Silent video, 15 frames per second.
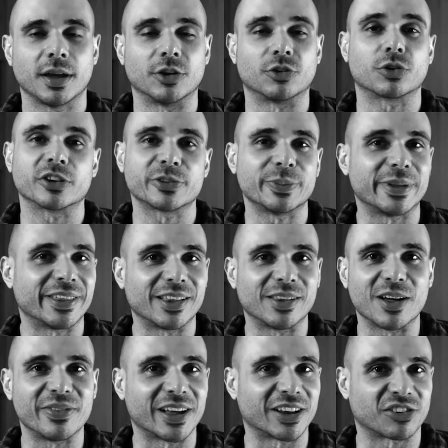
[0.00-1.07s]
And trust me, they
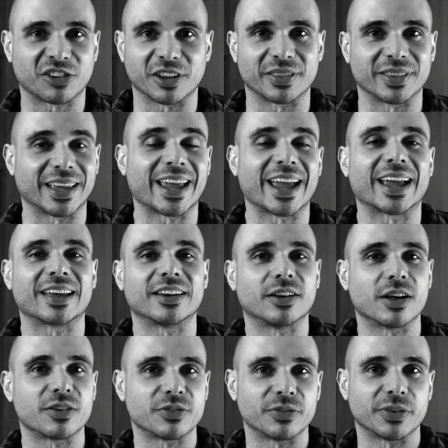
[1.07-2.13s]
love that shit and they can't get
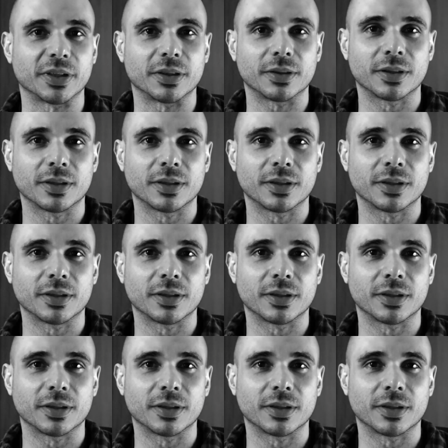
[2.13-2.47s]
enough of it.